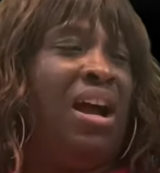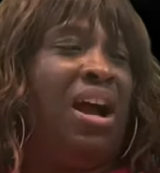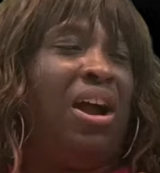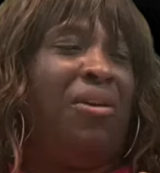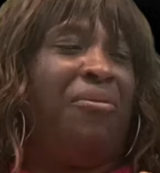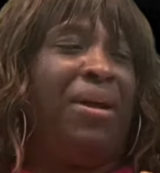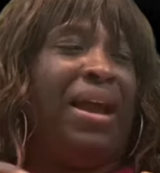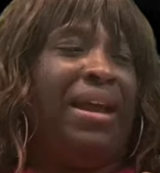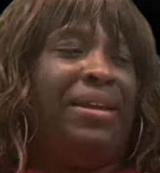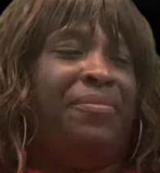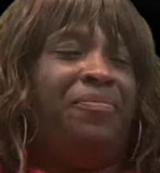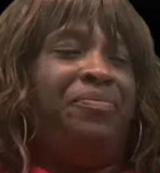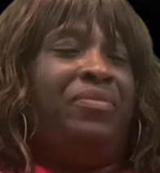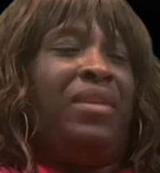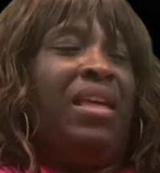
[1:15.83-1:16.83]
All right,
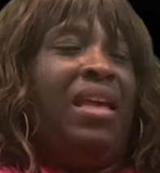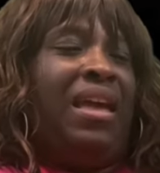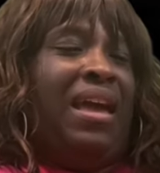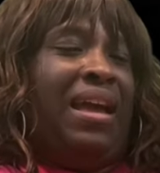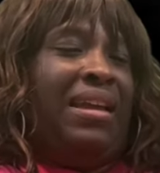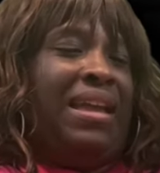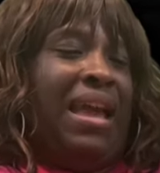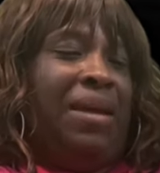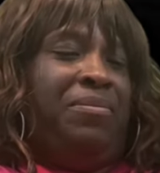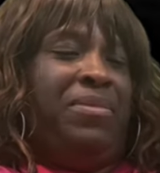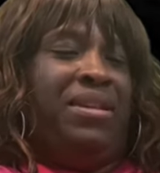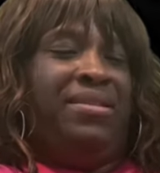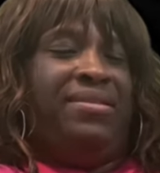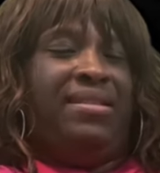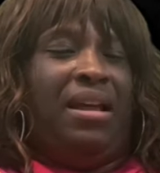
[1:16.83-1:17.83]
I got
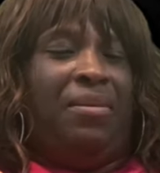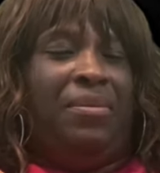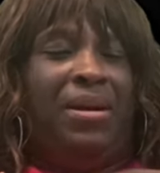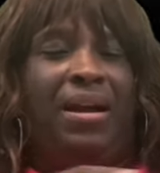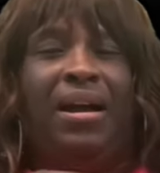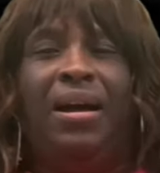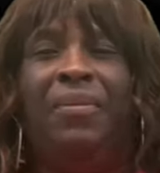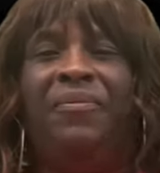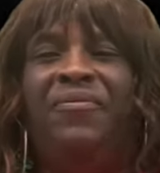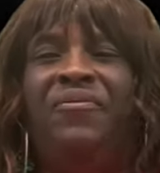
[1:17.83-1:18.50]
me some um,